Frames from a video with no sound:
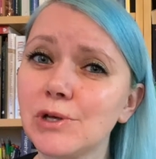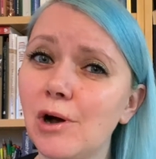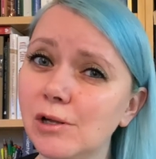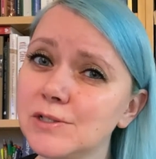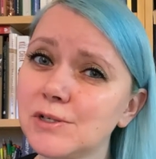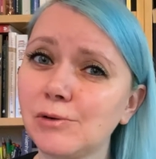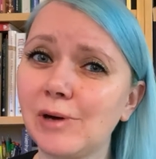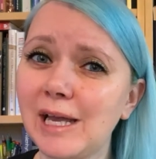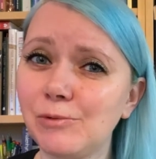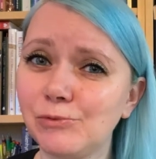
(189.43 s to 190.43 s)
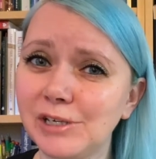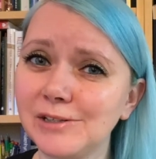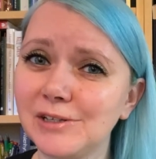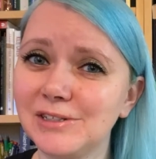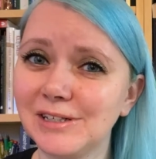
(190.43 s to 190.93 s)
also a real
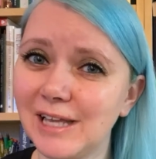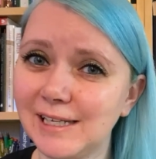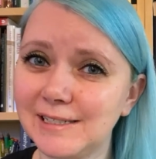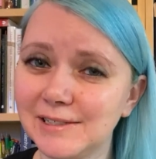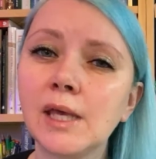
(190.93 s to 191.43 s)
delight.